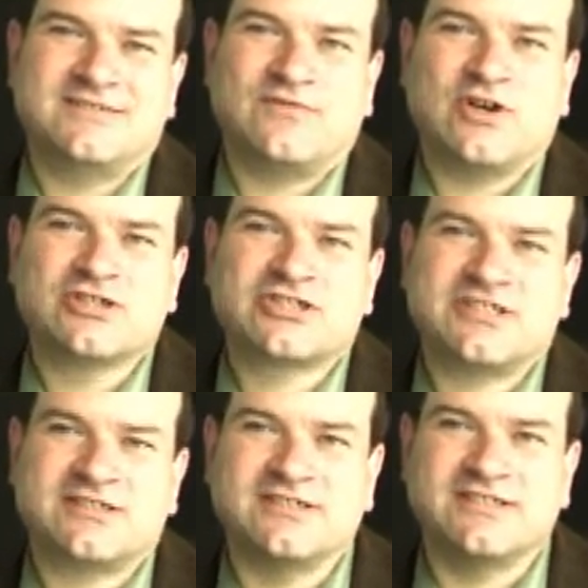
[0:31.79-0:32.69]
false
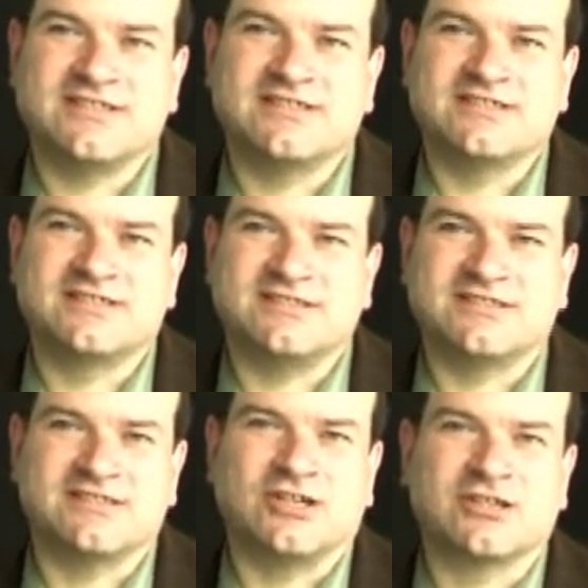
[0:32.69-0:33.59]
sharing
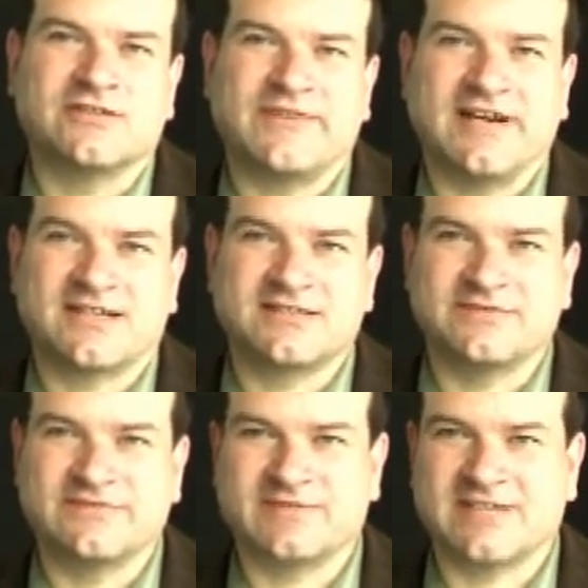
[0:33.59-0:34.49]
is an artifact
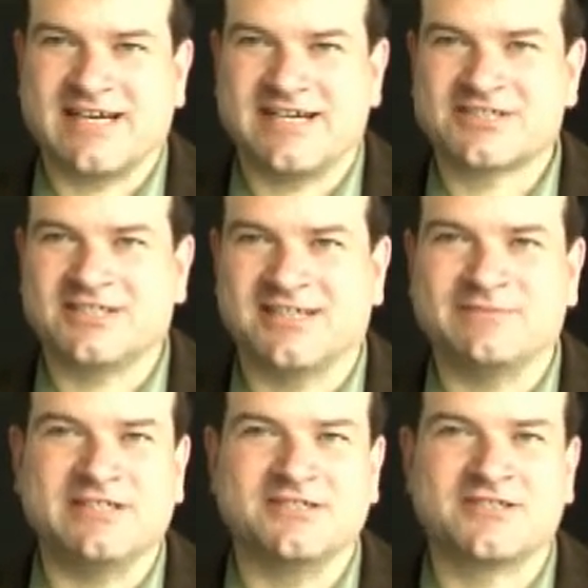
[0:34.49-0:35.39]
of a cache
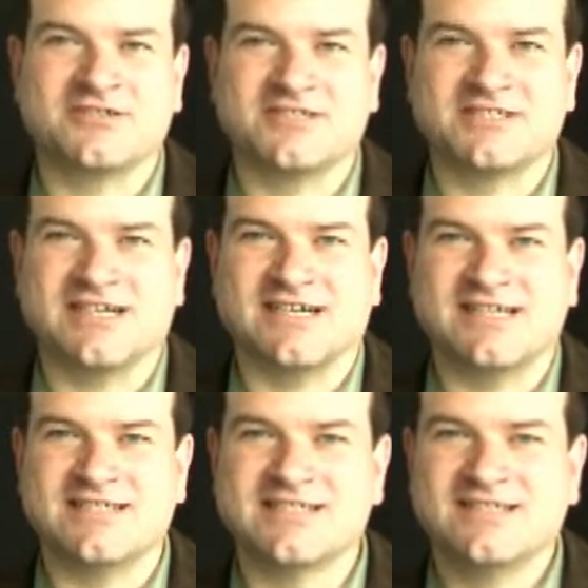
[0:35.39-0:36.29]
line being a certain
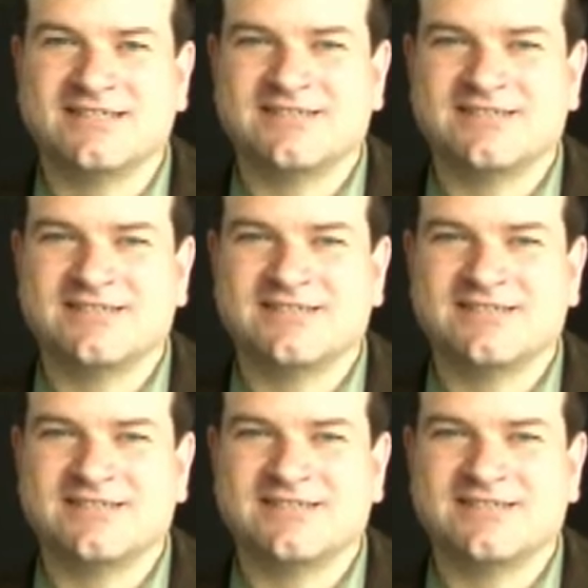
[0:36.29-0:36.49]
size,